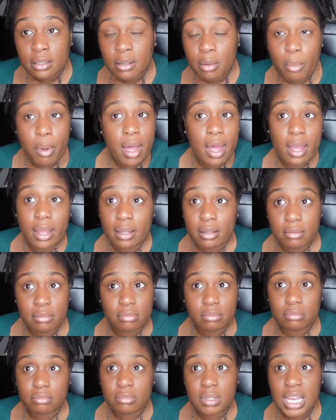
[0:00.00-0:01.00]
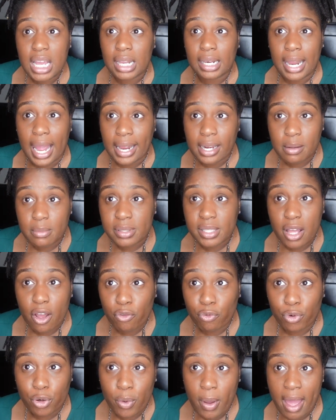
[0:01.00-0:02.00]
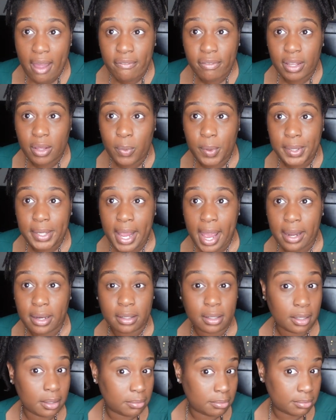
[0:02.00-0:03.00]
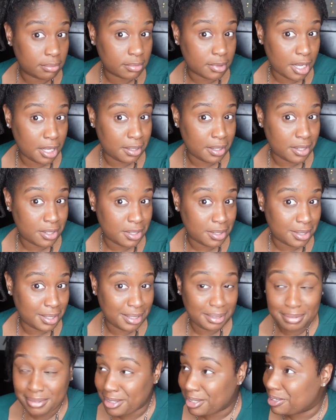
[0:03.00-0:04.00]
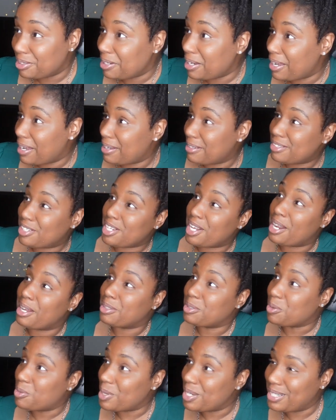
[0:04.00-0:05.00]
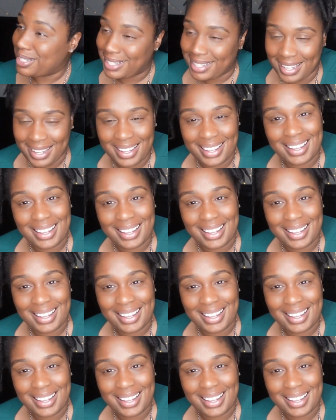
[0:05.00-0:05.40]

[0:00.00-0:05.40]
But he aligned himself real heavily with Natalie. Allegedly. Okay. Shout out to Wendy.